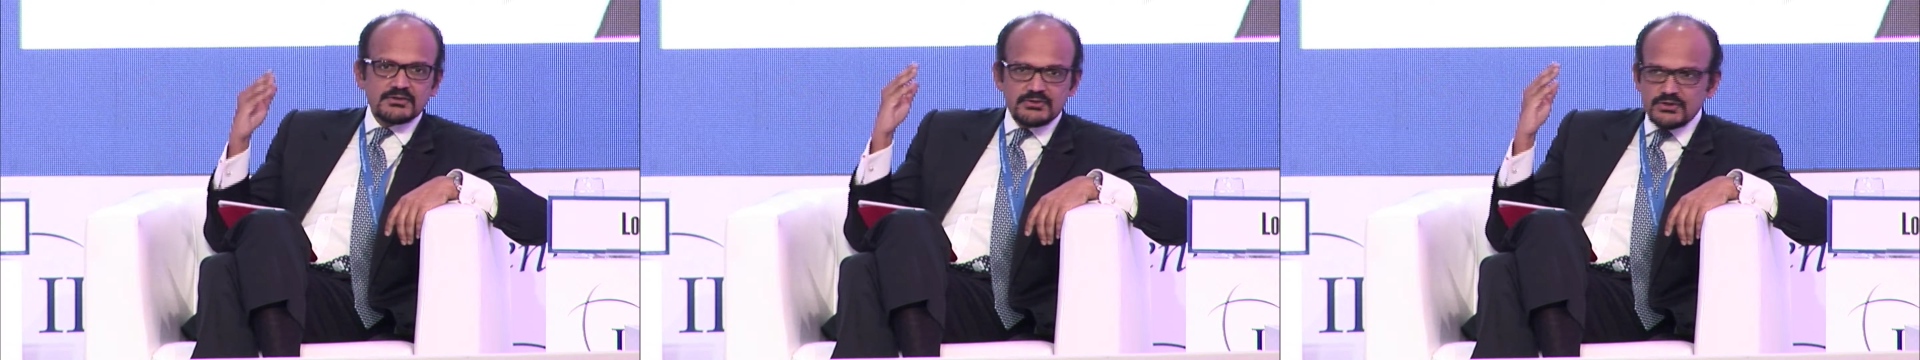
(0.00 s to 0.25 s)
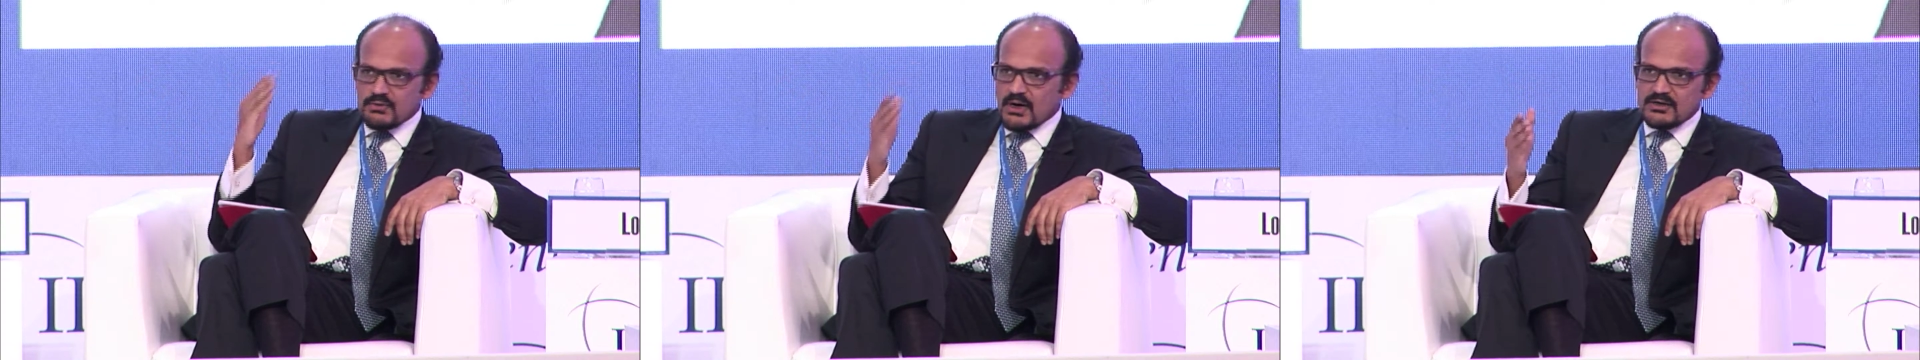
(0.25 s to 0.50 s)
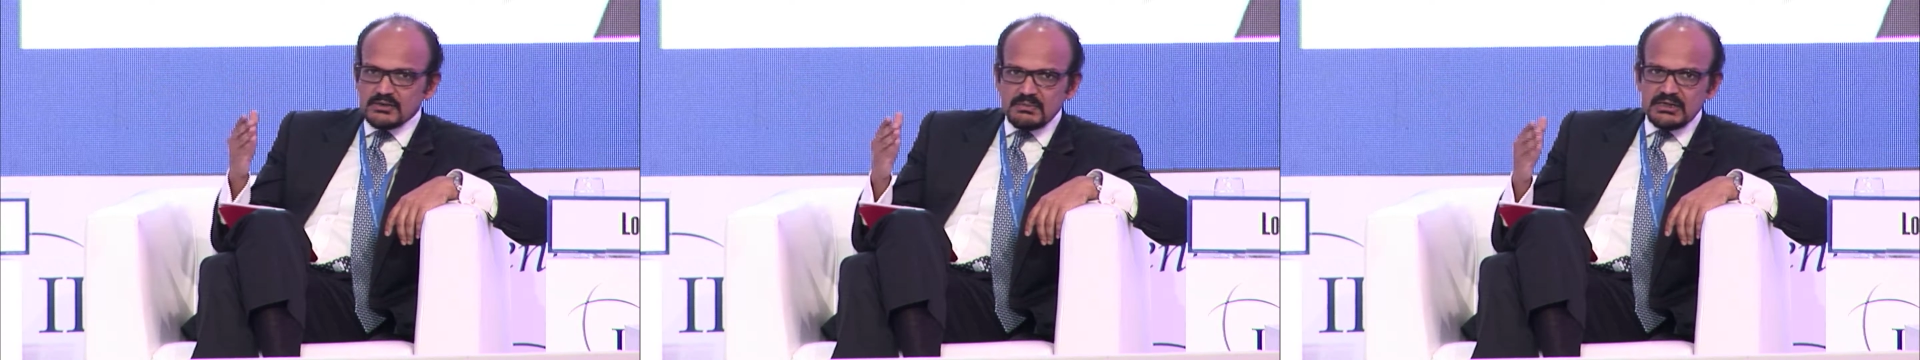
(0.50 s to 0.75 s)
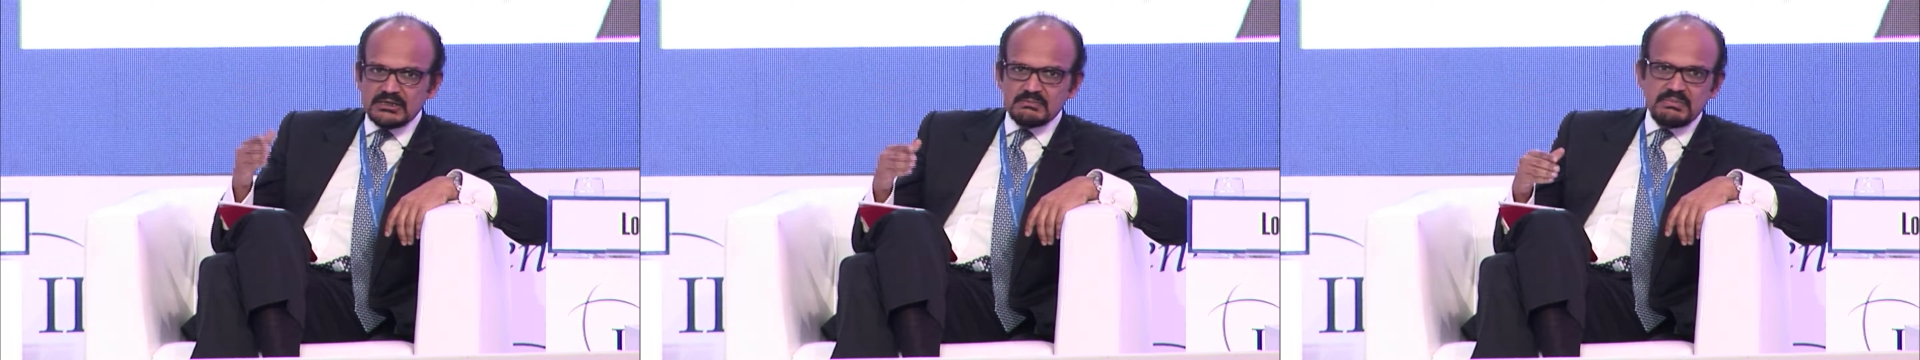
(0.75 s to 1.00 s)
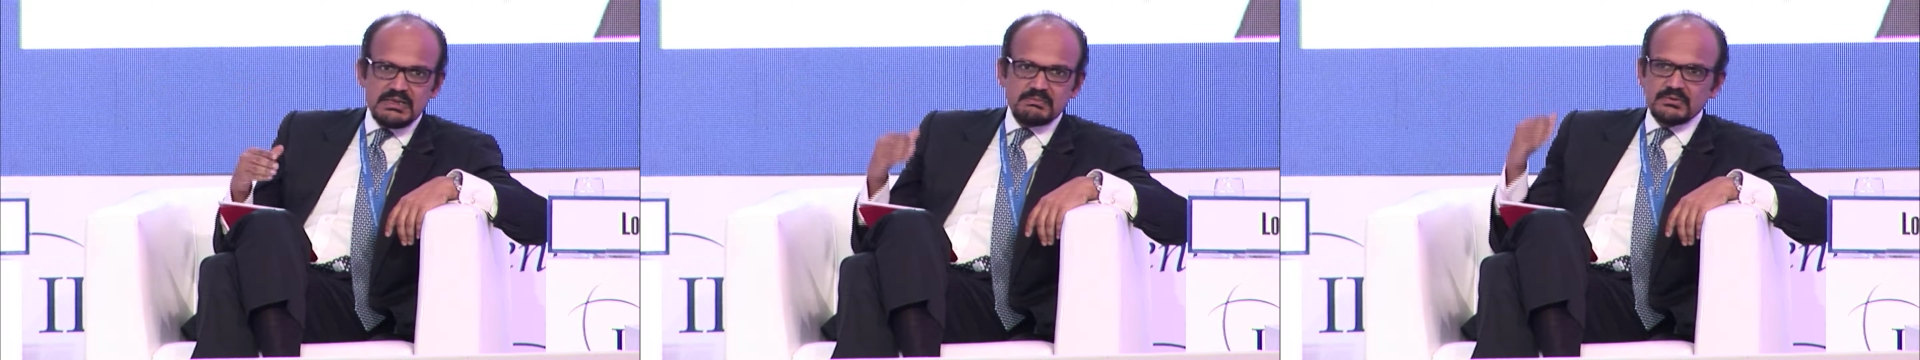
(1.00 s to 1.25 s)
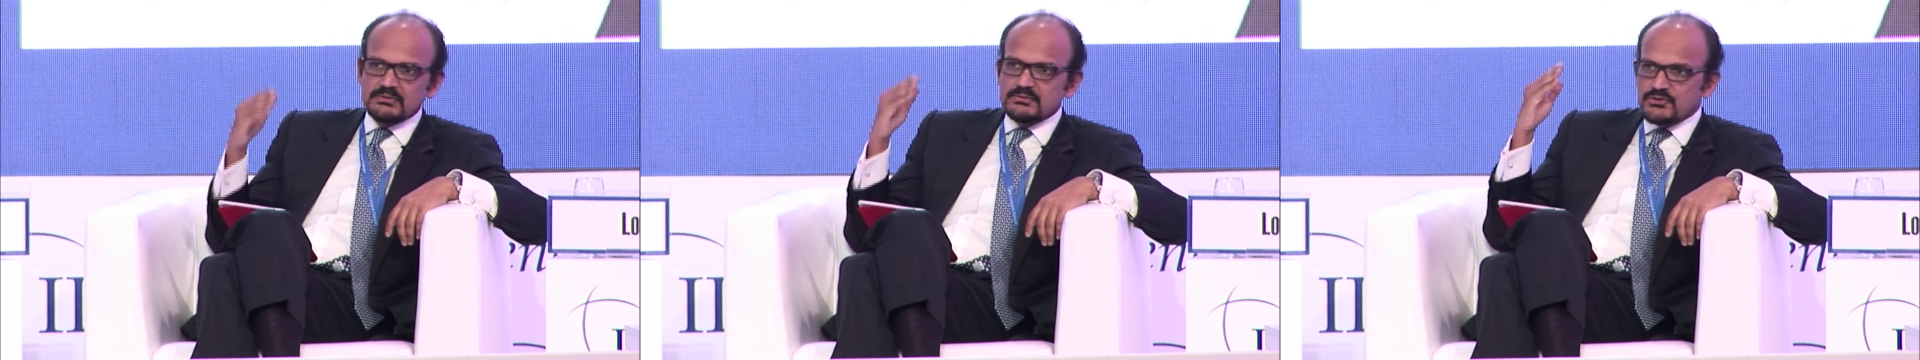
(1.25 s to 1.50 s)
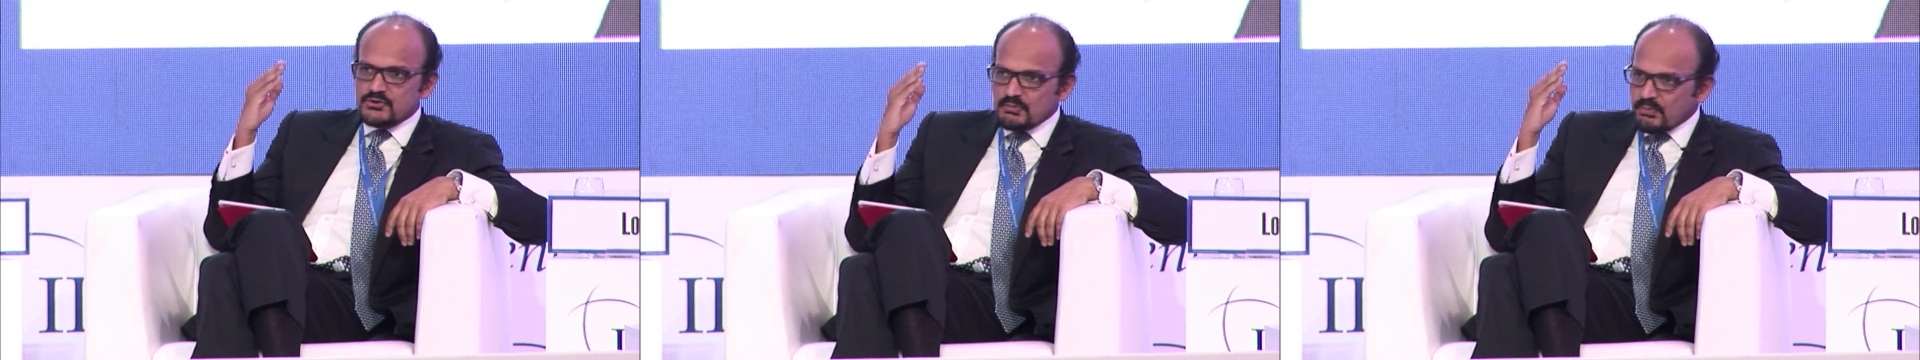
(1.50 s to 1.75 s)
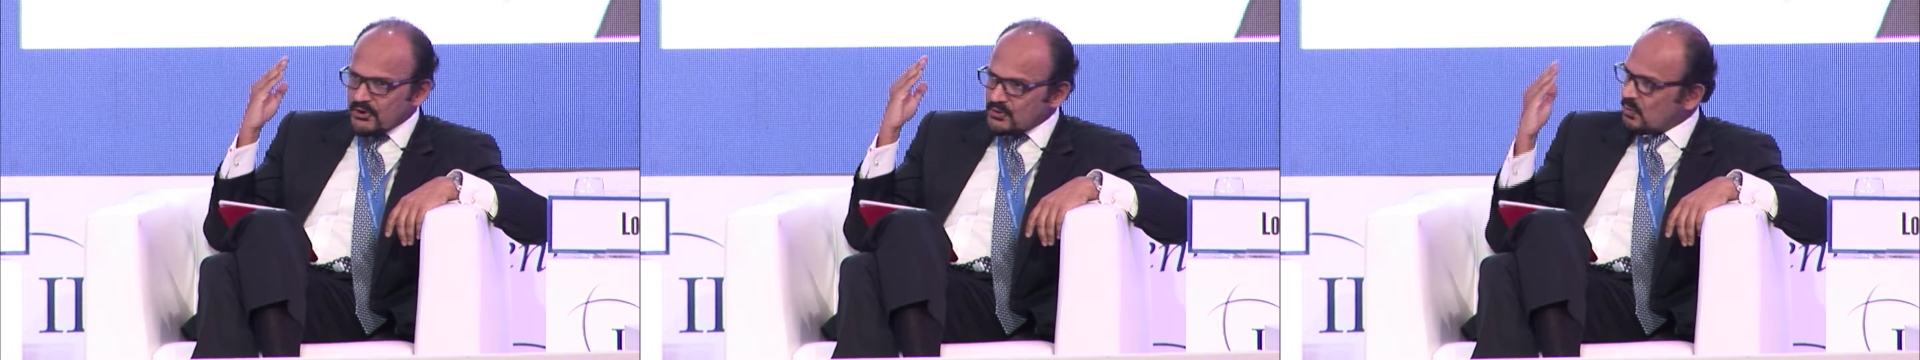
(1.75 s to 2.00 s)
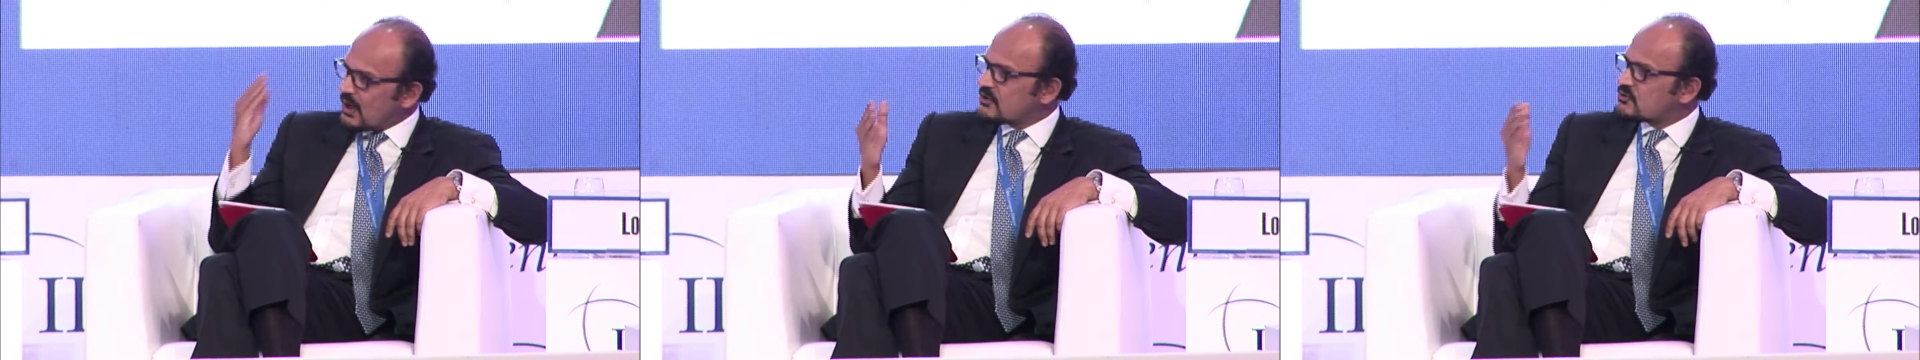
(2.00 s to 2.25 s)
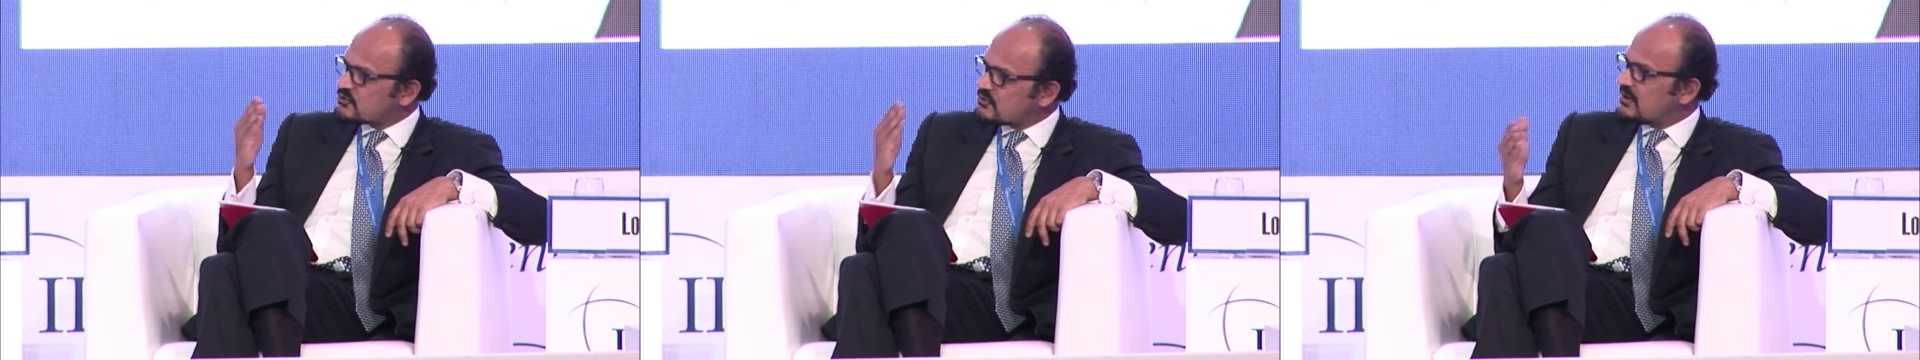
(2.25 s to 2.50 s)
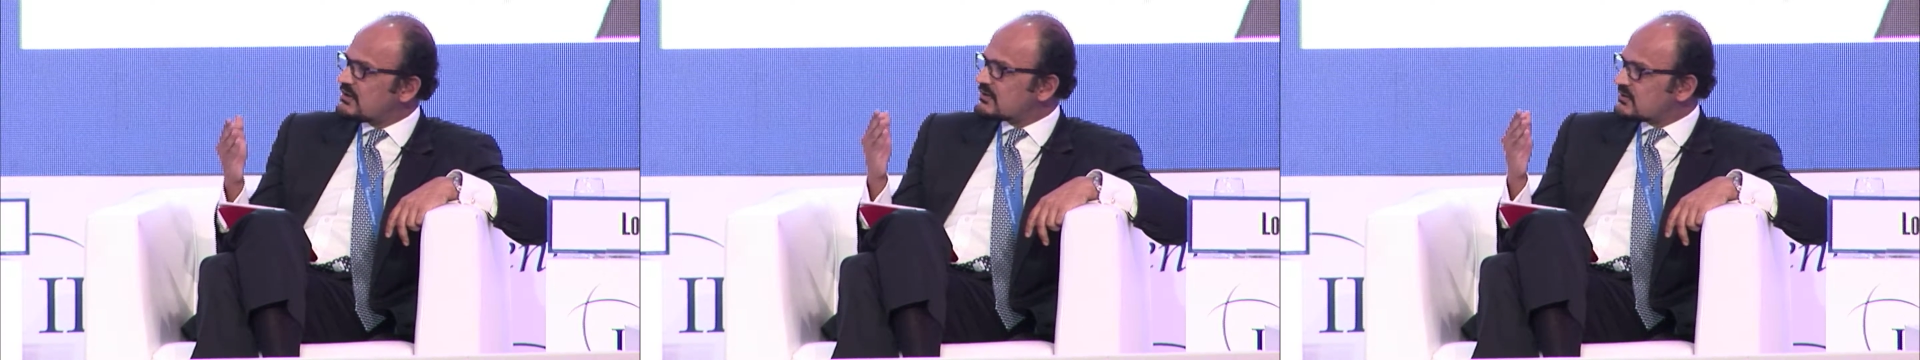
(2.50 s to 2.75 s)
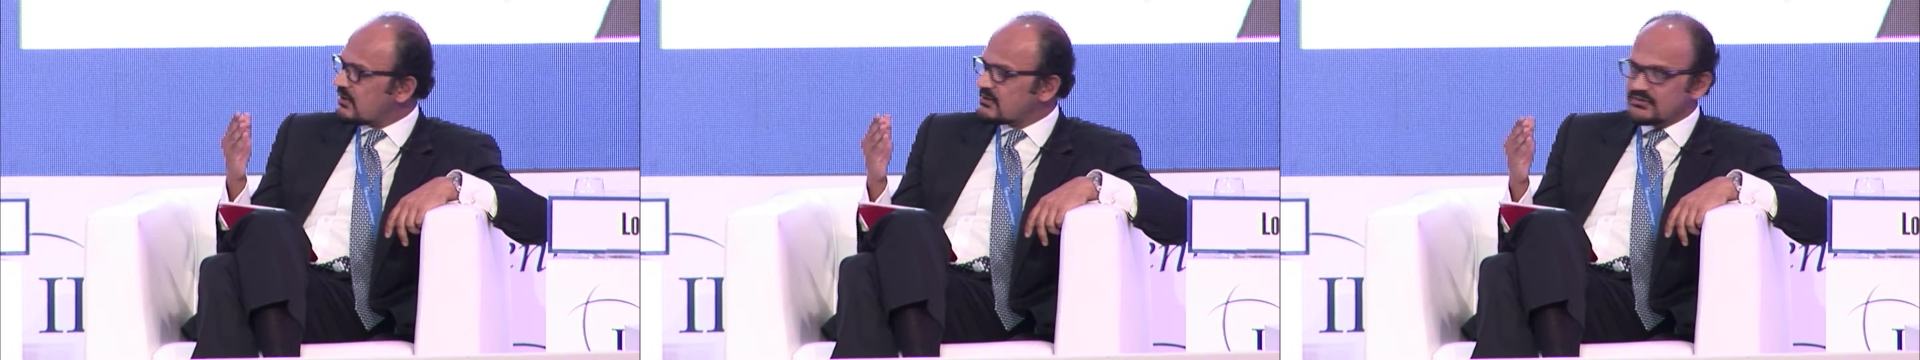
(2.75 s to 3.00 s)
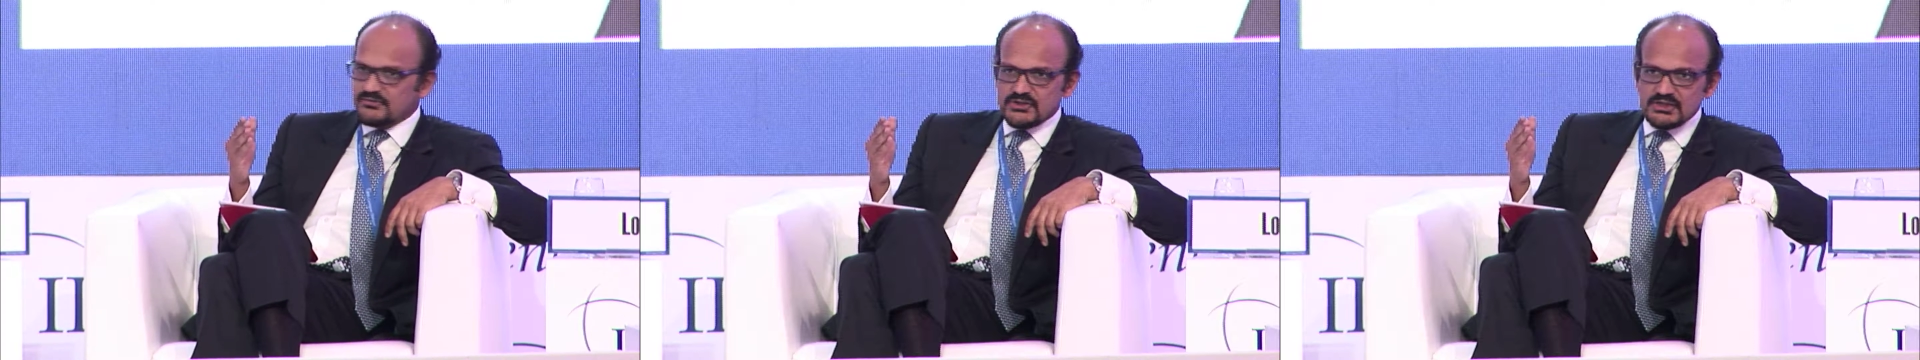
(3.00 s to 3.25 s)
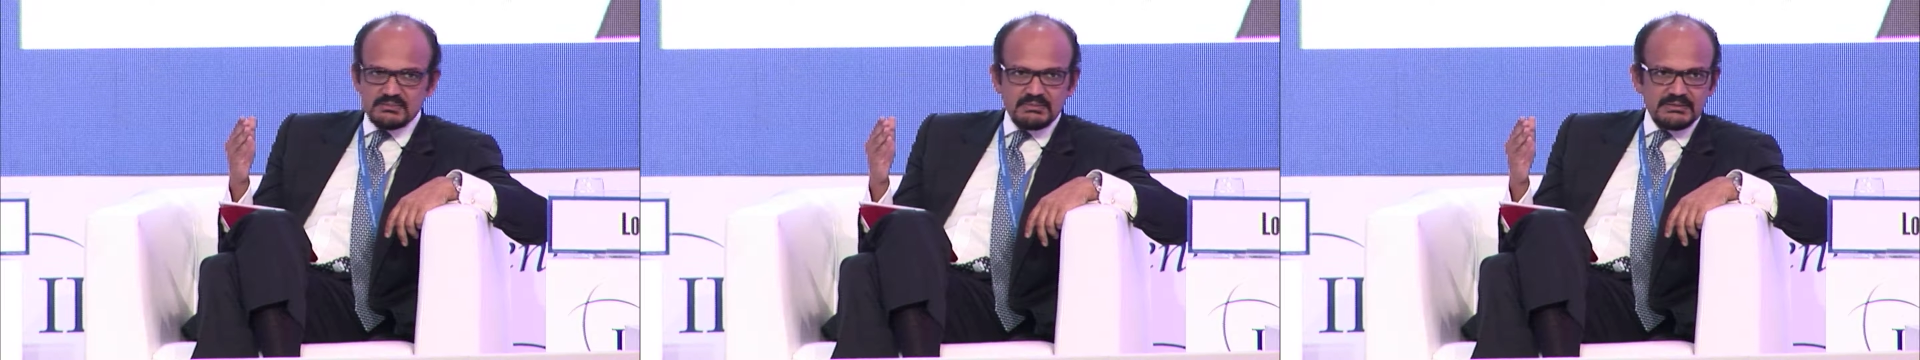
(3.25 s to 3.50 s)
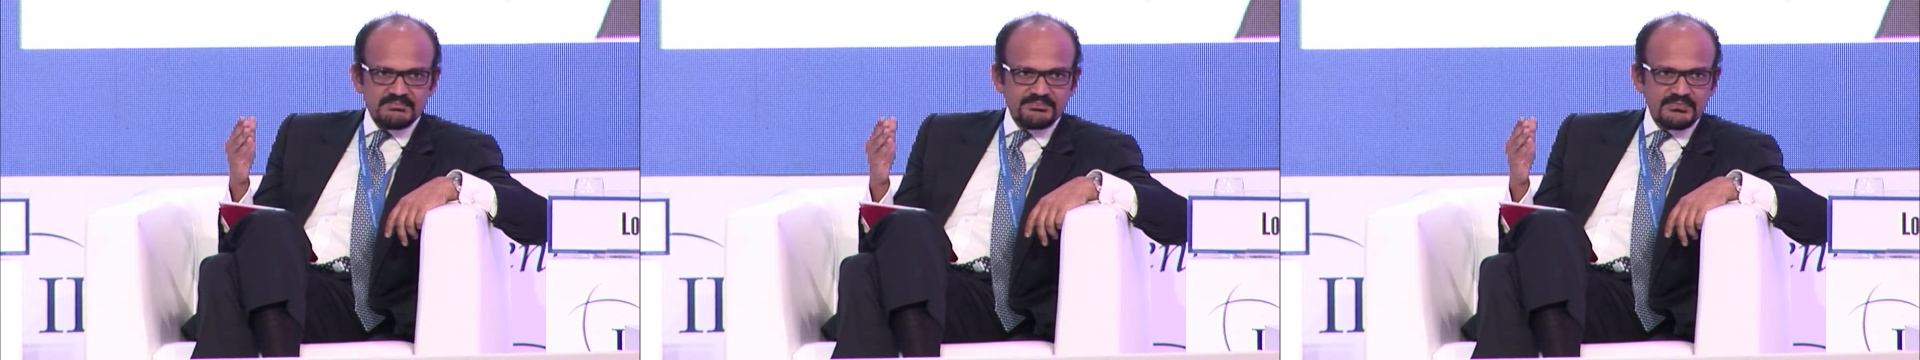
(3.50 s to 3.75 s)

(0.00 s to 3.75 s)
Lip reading: 200 million people, $2.1 trillion of GDP.